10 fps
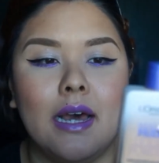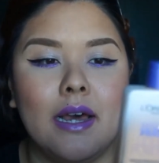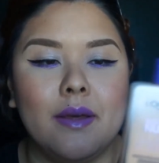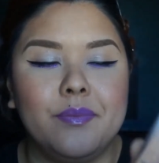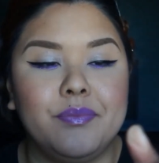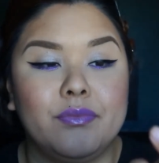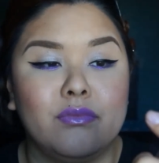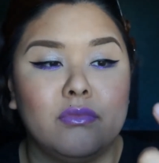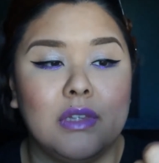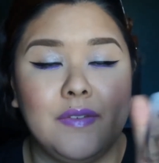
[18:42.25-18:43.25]

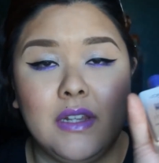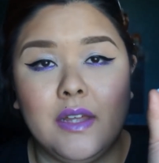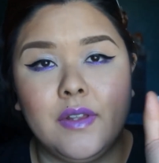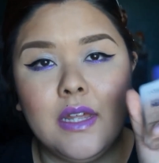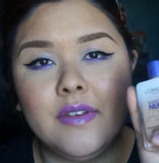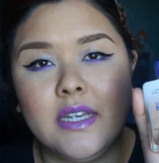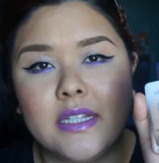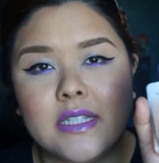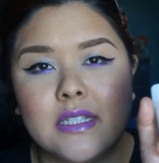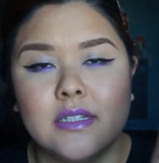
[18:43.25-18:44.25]
Love it, love it, love it.